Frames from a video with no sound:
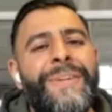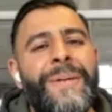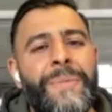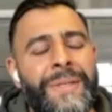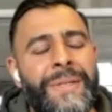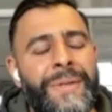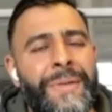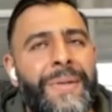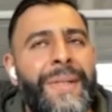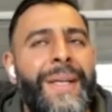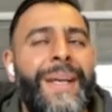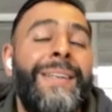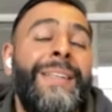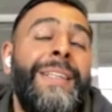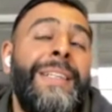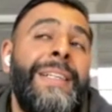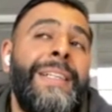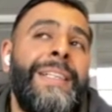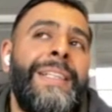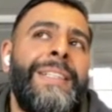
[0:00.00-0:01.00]
fine, we can do that.
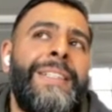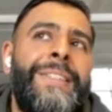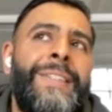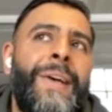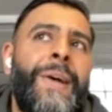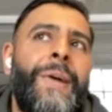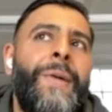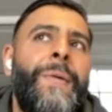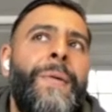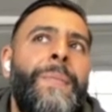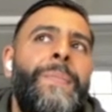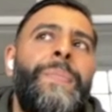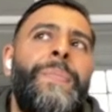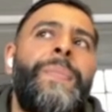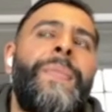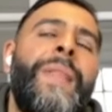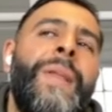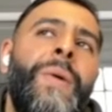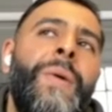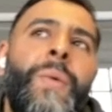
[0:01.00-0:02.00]
So
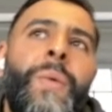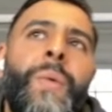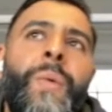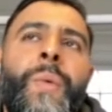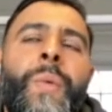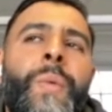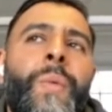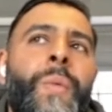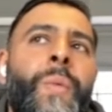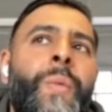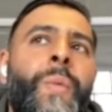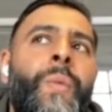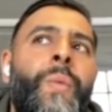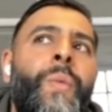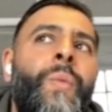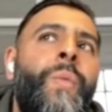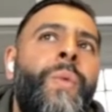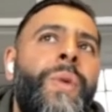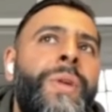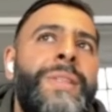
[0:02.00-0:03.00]

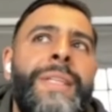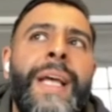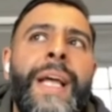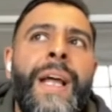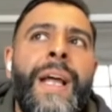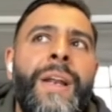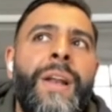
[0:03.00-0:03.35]
once again,